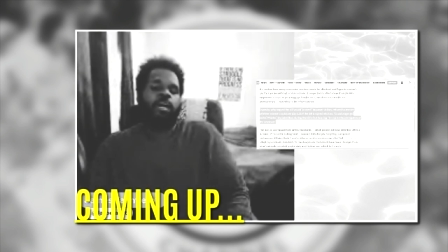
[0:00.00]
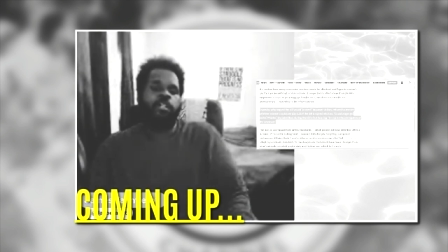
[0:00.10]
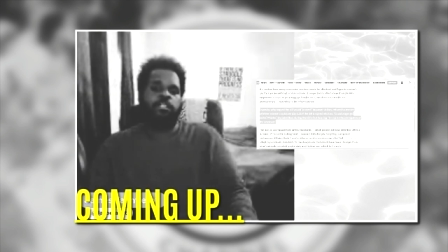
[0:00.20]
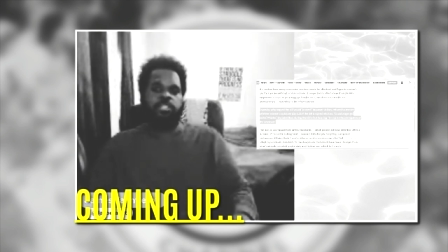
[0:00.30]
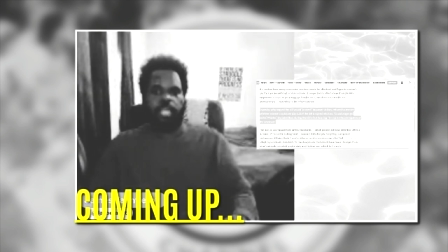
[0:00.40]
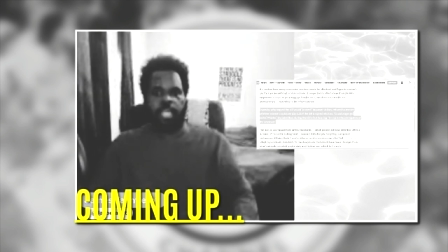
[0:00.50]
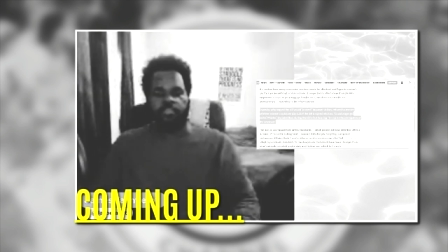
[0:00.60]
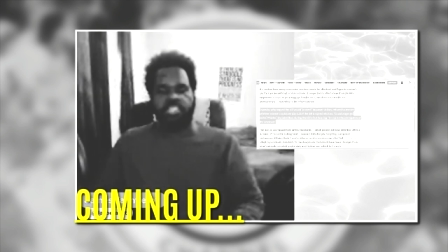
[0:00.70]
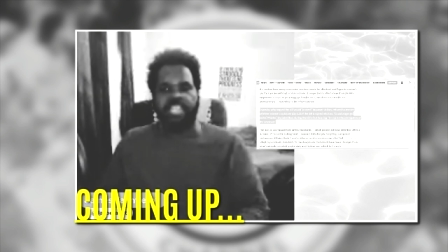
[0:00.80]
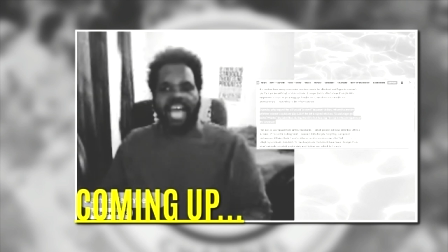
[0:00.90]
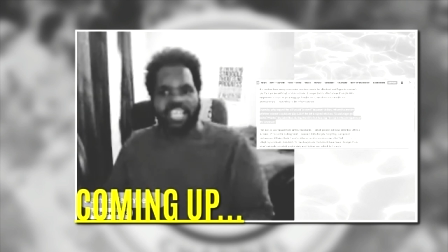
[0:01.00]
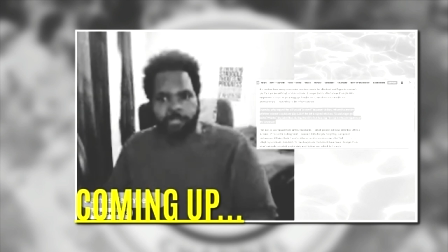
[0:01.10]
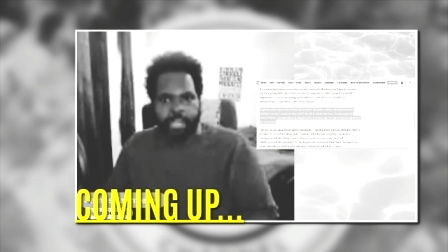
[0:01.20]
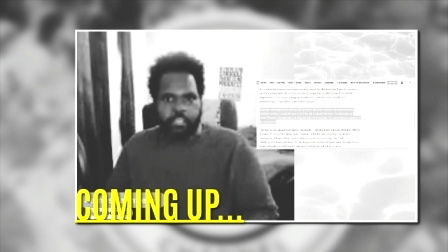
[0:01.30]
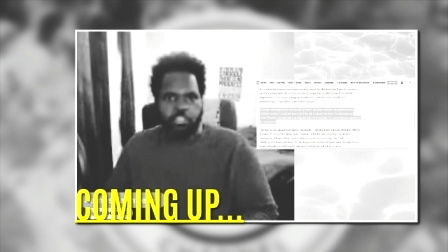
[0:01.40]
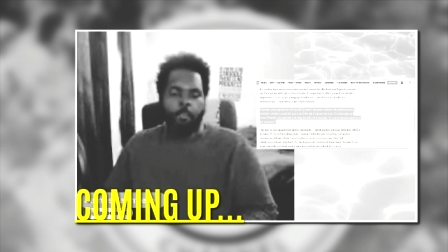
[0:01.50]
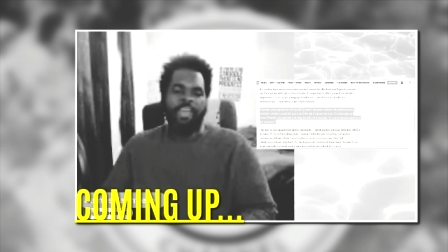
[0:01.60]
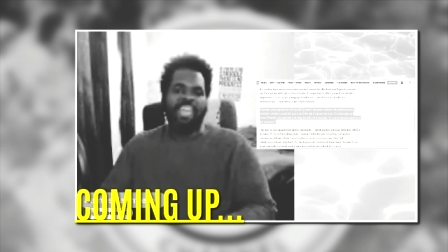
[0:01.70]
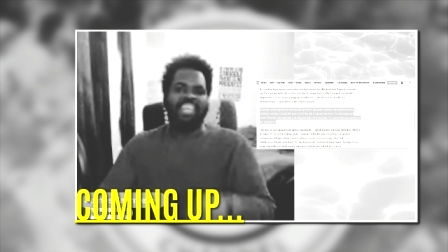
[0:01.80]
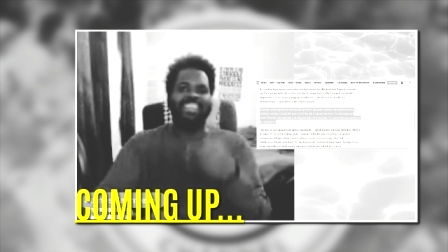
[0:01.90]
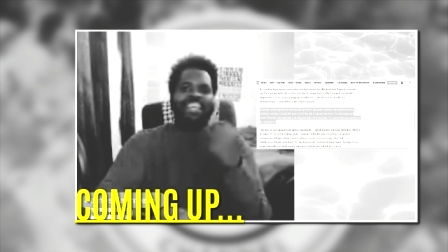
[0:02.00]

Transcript: dollars if the taxpayers are making